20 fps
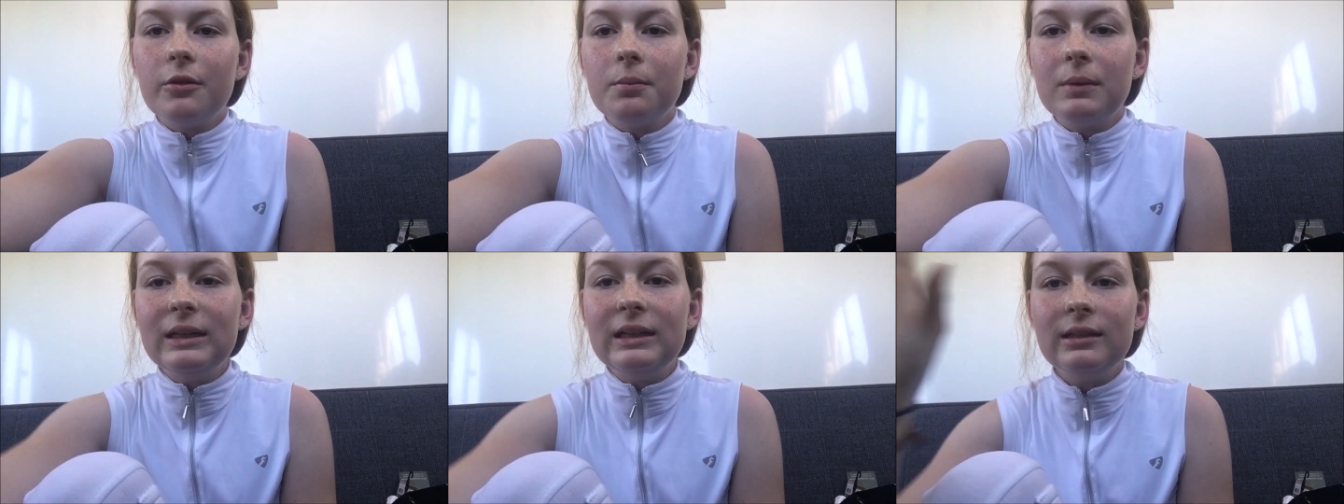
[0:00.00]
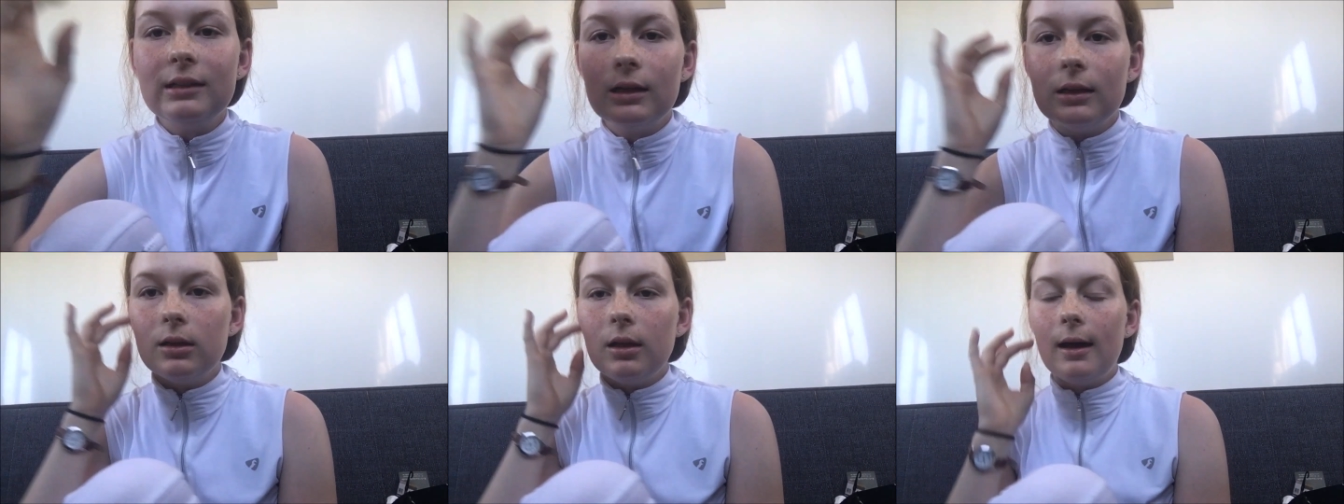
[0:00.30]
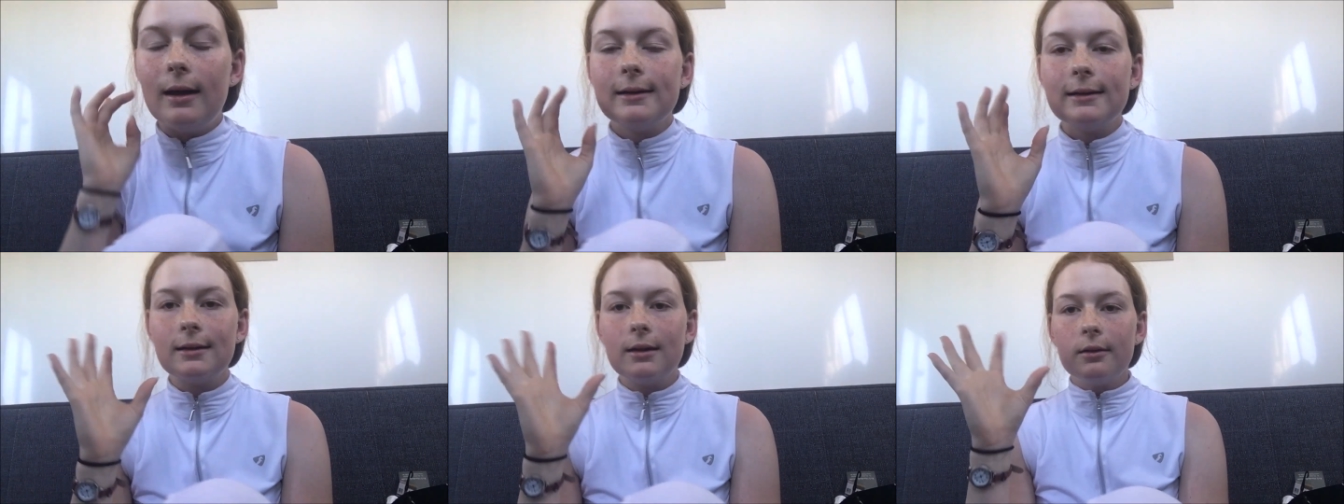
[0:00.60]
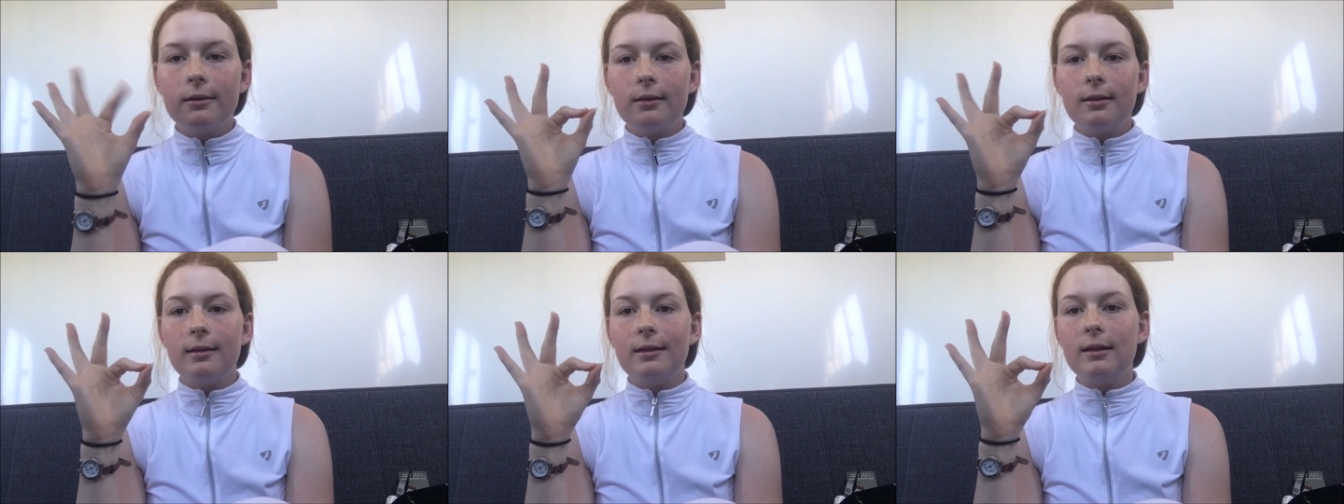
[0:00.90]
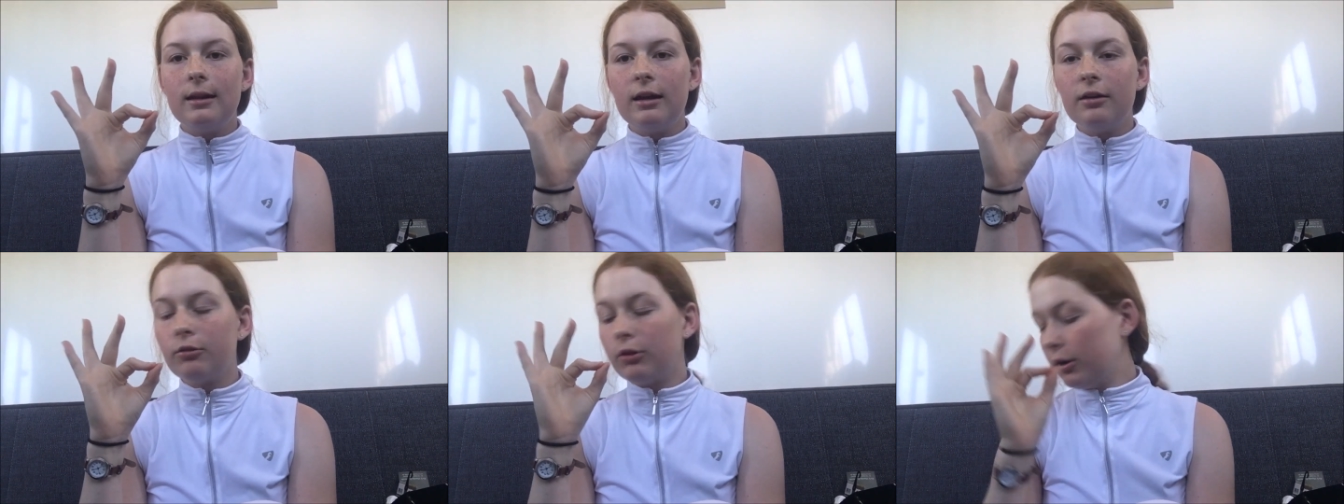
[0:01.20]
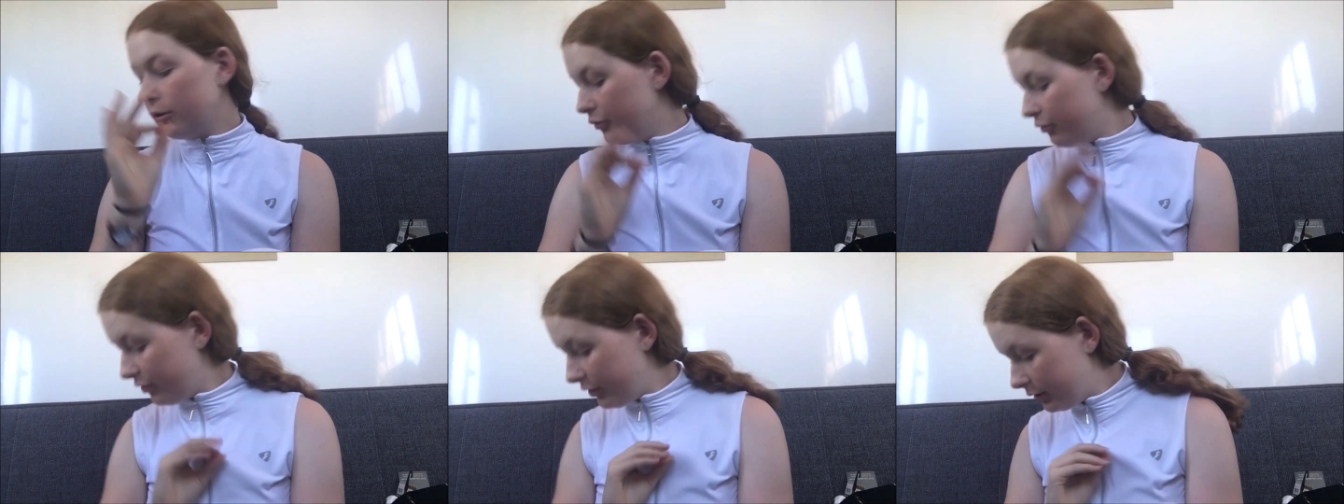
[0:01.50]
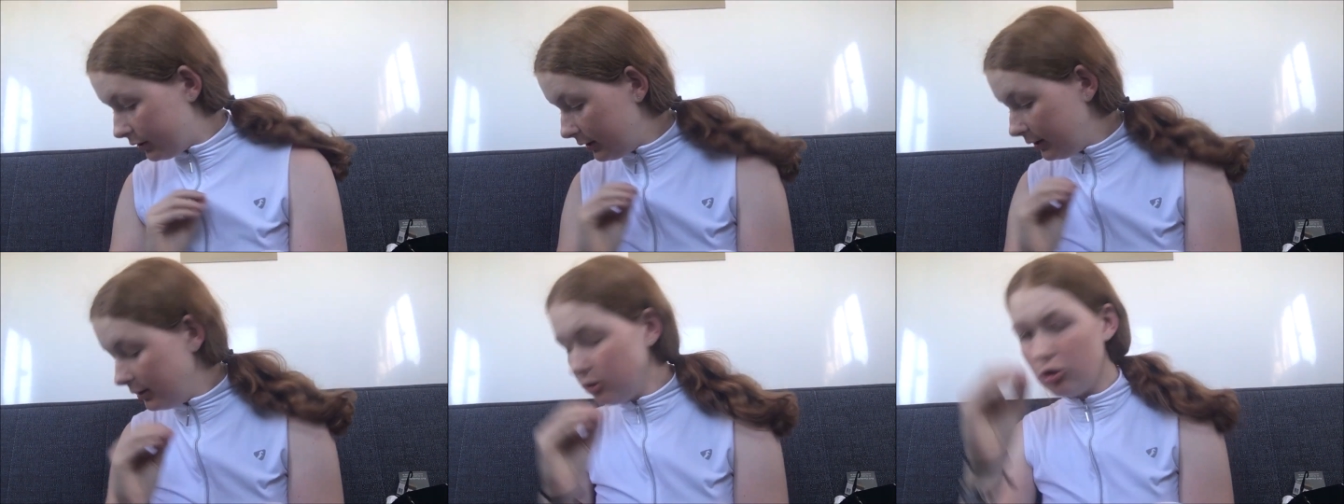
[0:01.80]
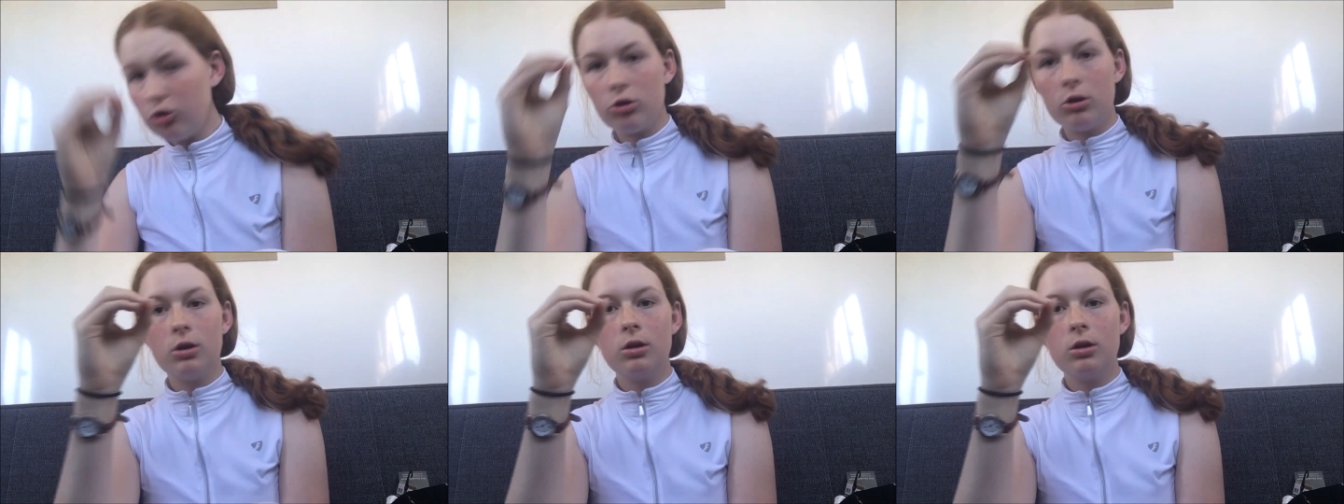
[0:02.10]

there's been like zero footage